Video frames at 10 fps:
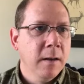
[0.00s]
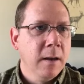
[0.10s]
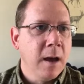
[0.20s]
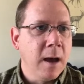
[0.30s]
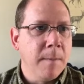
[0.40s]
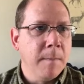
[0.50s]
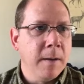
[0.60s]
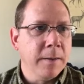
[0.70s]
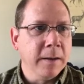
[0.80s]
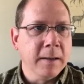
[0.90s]

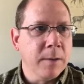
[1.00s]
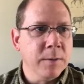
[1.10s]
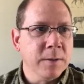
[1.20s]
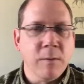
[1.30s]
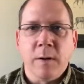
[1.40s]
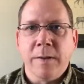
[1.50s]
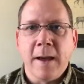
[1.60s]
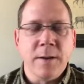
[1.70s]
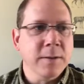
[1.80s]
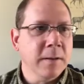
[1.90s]
I think that was over
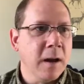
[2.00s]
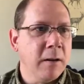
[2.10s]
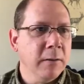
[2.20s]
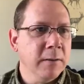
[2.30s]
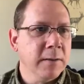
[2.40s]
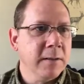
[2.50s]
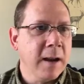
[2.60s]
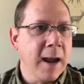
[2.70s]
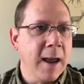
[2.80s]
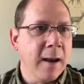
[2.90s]
$1,000,
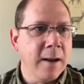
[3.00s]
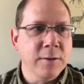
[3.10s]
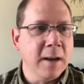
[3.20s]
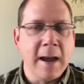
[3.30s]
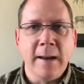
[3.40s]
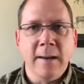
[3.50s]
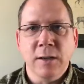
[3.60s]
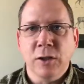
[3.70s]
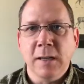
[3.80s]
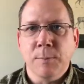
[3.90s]
and I had an
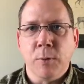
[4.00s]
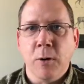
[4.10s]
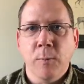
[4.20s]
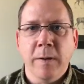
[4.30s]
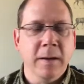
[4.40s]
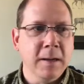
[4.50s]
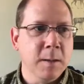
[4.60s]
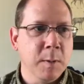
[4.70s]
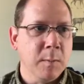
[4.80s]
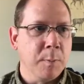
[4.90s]
EGD probe that needed
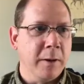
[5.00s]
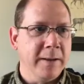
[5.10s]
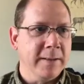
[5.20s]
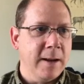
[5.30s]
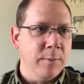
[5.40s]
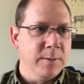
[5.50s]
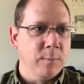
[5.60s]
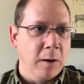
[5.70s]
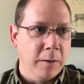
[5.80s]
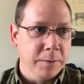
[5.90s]
to be replaced. That was
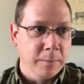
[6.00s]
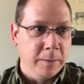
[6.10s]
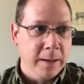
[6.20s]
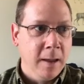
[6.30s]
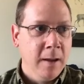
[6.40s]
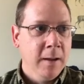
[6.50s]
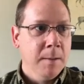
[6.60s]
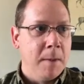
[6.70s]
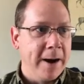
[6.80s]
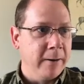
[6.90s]
relatively
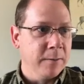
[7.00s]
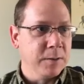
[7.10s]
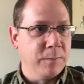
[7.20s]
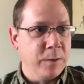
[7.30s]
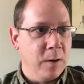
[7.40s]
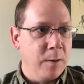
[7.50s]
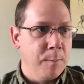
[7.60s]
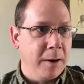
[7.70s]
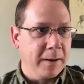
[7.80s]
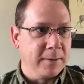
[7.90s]
minor. It was a few
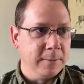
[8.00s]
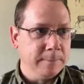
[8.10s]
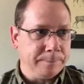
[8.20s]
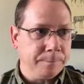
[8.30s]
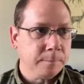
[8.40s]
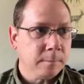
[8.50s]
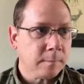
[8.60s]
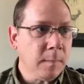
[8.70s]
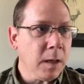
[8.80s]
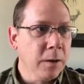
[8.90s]
$100,
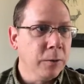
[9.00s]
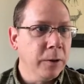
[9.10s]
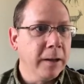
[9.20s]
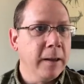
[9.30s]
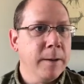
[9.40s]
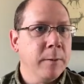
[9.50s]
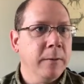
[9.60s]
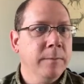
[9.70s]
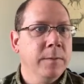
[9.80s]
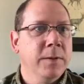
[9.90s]
including
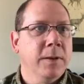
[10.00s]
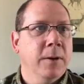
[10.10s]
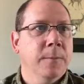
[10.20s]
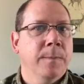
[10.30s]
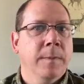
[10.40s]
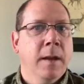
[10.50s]
labor. So